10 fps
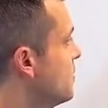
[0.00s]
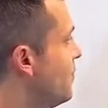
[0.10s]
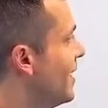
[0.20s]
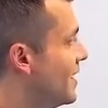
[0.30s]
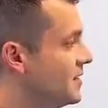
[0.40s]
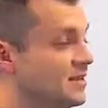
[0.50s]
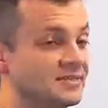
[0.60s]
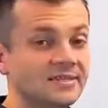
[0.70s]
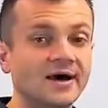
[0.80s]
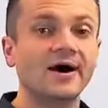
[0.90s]
that
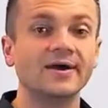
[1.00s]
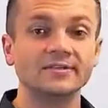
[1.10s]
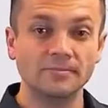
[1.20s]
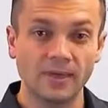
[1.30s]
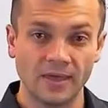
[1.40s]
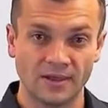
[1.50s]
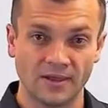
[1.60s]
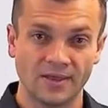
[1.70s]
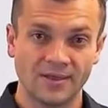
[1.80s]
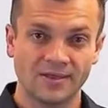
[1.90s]
is in high
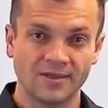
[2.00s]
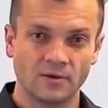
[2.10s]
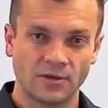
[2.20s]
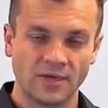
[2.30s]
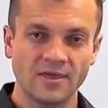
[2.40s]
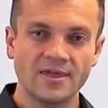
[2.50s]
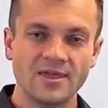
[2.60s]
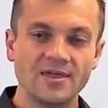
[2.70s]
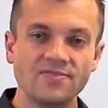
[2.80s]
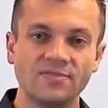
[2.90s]
demand, okay,
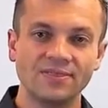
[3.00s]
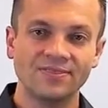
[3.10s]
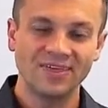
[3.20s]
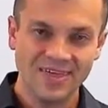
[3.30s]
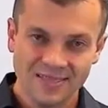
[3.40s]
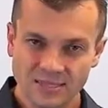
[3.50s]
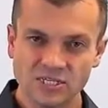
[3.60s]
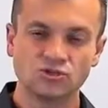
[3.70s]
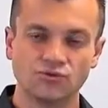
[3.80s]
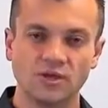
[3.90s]
in the
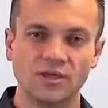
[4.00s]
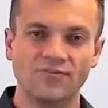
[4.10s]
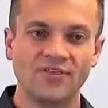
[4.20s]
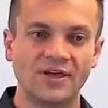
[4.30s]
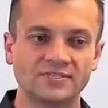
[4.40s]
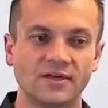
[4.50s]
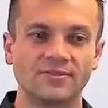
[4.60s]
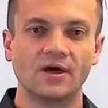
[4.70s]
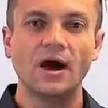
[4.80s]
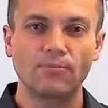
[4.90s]
industry that's
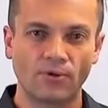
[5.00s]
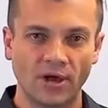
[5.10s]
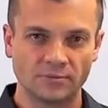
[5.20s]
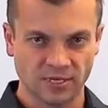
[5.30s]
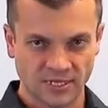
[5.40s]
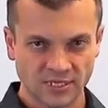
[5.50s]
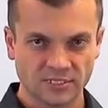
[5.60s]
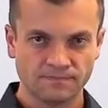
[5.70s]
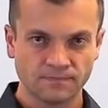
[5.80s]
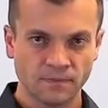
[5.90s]
on the uprise. Make
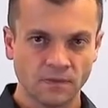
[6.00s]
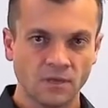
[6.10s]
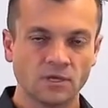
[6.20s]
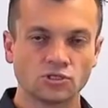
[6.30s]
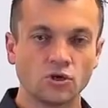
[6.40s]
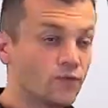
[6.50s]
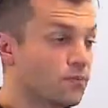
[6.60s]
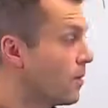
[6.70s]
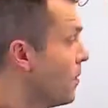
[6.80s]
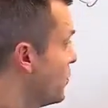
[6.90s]
sense? So if
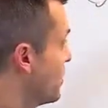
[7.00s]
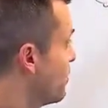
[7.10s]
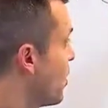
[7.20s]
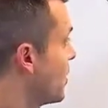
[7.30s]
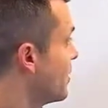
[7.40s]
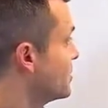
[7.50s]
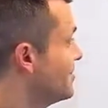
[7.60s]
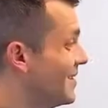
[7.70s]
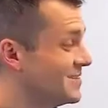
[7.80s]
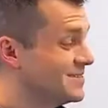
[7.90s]
you're promoting a
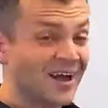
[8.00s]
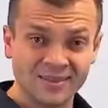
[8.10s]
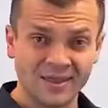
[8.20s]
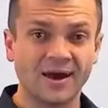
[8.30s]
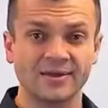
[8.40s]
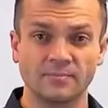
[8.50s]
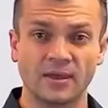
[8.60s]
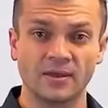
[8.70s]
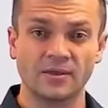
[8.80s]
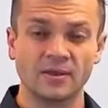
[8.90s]
product that is not in high
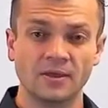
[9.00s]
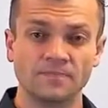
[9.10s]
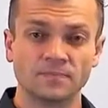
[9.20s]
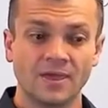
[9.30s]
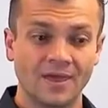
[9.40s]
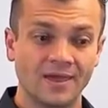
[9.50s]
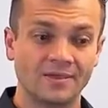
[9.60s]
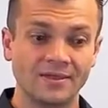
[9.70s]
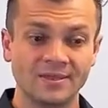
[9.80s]
demand and